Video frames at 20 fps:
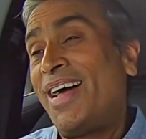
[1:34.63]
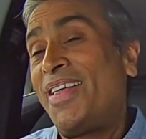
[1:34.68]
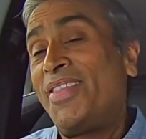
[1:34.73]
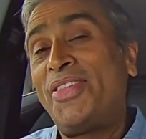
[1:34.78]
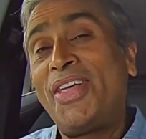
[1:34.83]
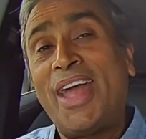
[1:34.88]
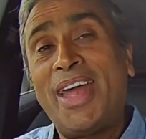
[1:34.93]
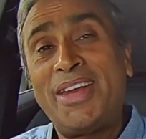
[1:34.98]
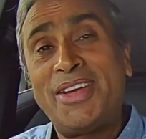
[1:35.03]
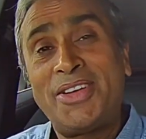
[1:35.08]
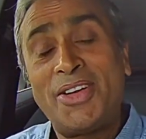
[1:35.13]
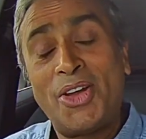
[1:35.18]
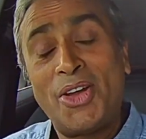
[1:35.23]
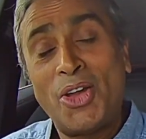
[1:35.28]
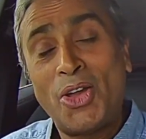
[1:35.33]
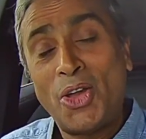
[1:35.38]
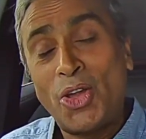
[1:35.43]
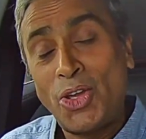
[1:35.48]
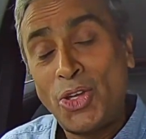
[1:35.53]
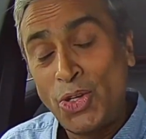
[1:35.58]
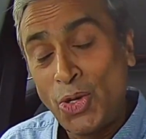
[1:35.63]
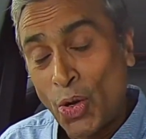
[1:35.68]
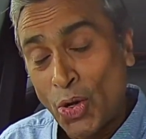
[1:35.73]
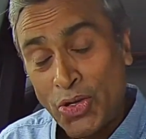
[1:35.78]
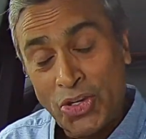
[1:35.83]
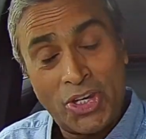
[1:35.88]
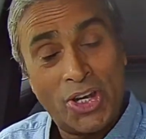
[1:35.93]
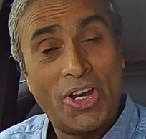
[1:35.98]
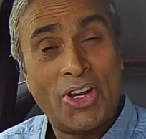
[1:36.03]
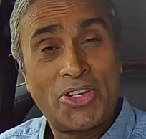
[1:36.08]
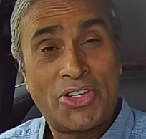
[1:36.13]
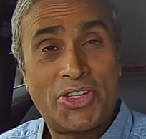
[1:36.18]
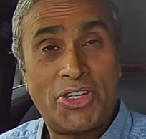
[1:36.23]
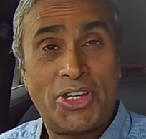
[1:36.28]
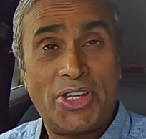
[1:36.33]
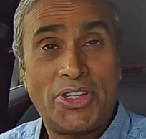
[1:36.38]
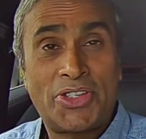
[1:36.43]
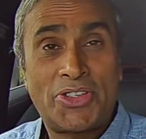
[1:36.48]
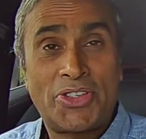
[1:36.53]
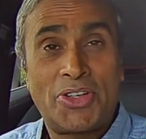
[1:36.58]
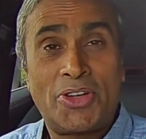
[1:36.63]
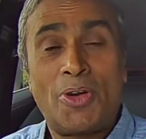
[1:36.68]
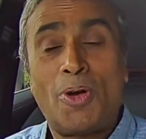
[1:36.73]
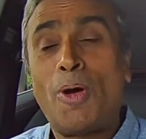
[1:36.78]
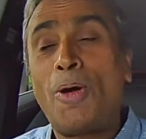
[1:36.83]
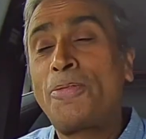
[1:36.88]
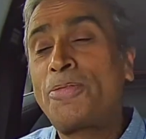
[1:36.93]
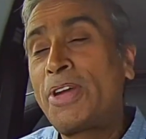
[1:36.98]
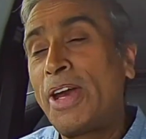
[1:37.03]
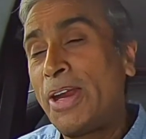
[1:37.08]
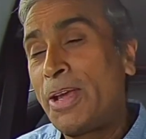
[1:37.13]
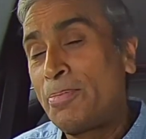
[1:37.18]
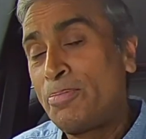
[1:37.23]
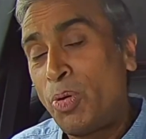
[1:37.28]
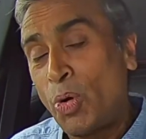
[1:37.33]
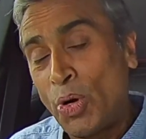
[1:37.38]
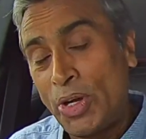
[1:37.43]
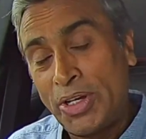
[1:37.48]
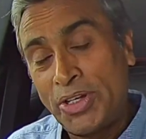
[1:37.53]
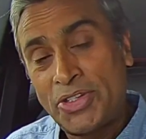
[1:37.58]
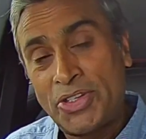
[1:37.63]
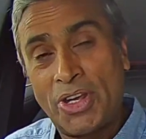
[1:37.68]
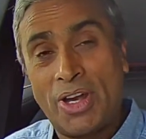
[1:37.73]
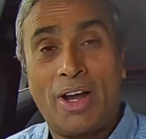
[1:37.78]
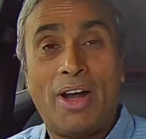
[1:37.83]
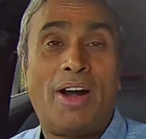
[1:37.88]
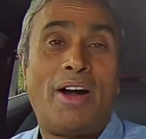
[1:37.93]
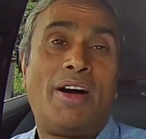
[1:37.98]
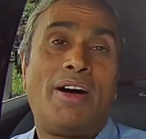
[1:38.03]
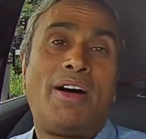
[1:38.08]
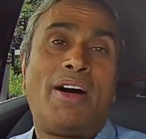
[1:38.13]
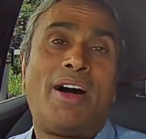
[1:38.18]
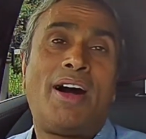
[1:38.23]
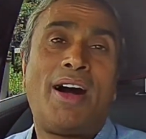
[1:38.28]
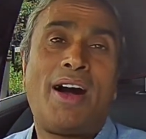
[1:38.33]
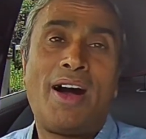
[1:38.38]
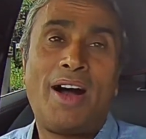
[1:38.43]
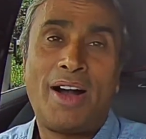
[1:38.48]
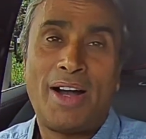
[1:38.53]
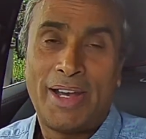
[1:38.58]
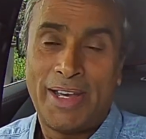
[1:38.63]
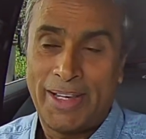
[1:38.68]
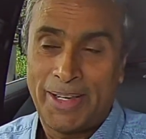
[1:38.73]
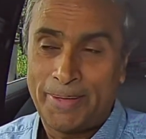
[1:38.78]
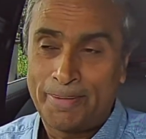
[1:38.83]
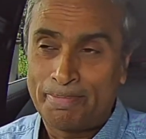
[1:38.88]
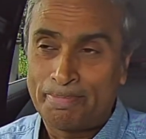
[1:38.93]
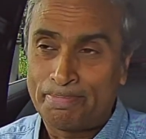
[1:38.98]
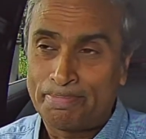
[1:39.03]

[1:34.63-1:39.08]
then your chances of getting points are high.